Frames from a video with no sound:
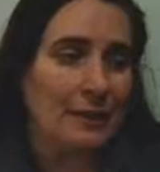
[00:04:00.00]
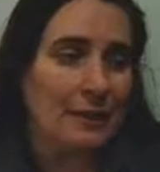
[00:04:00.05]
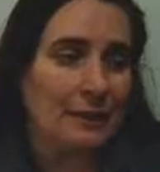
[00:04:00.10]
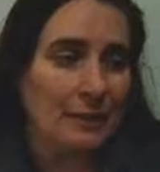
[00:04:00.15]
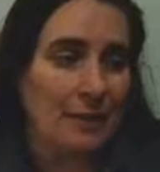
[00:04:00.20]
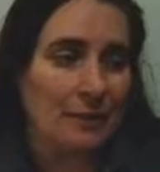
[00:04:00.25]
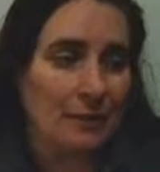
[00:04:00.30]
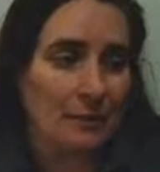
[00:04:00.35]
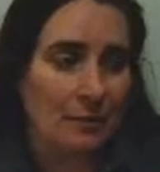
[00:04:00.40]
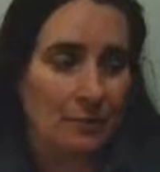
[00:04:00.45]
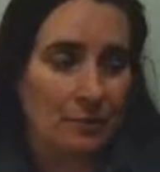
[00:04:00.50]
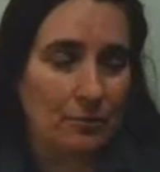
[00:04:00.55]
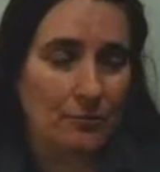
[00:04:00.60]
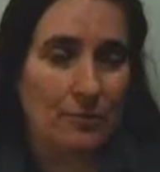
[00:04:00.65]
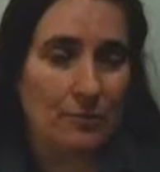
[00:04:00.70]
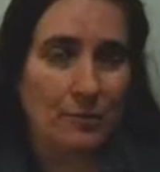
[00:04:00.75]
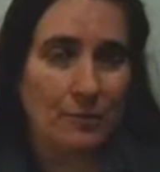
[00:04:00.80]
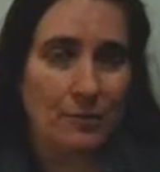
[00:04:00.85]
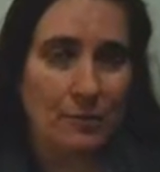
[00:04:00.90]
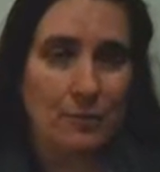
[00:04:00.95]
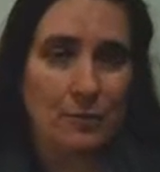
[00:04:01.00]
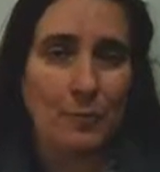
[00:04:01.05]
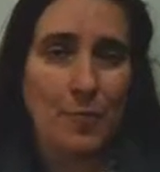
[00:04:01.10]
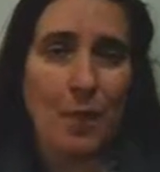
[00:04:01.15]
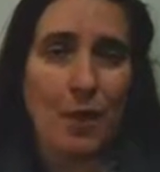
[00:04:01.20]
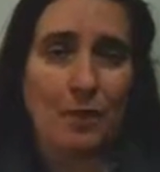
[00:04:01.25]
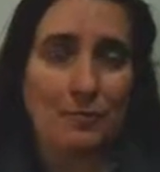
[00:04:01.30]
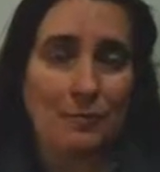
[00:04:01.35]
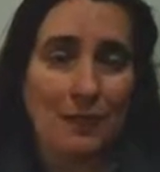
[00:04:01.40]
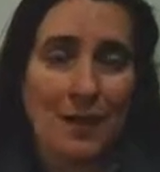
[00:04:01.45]
$20 for a
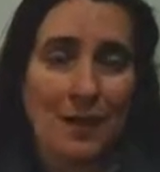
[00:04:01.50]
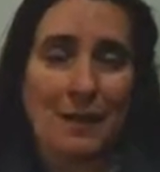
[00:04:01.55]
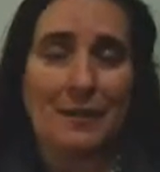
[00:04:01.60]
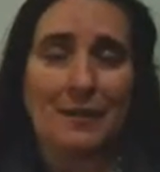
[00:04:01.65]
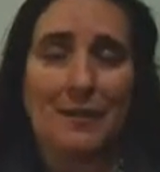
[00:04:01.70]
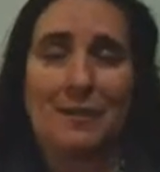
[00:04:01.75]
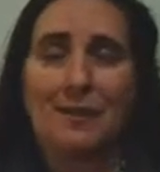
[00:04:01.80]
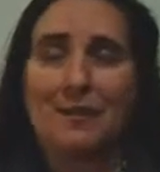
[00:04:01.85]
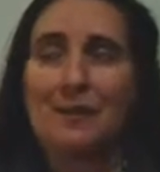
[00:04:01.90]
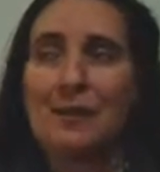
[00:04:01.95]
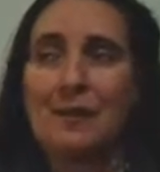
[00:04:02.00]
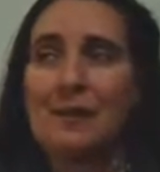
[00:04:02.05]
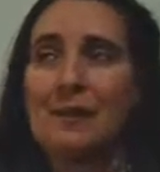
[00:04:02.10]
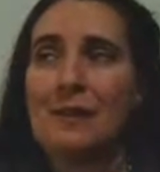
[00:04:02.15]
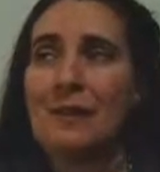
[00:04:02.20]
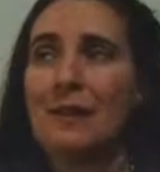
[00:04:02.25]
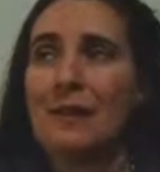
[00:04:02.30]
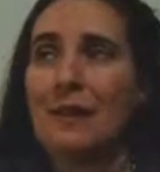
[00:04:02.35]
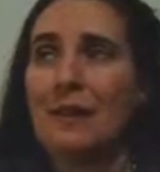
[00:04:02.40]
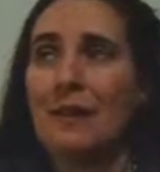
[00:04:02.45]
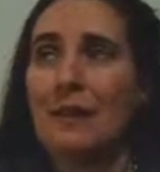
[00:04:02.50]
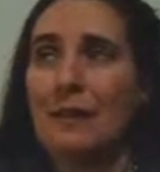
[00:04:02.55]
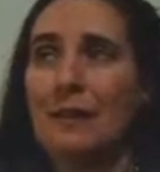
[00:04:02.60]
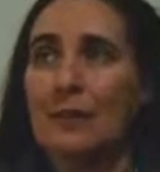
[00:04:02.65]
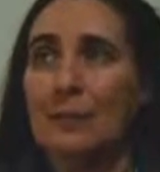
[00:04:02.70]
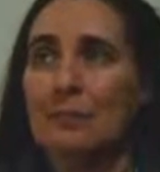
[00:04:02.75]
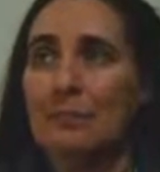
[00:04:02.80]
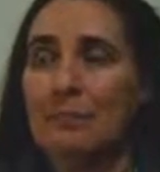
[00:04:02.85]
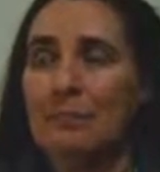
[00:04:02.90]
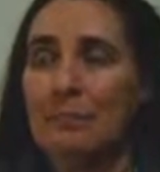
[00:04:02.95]
small vial.
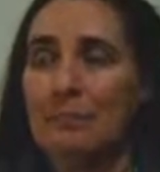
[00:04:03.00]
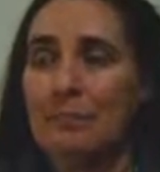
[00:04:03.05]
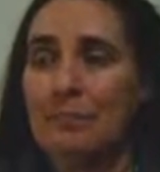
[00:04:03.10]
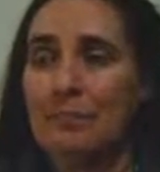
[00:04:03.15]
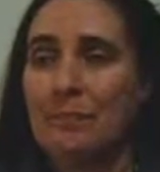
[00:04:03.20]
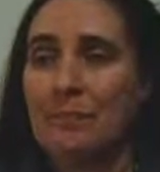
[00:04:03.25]
Um,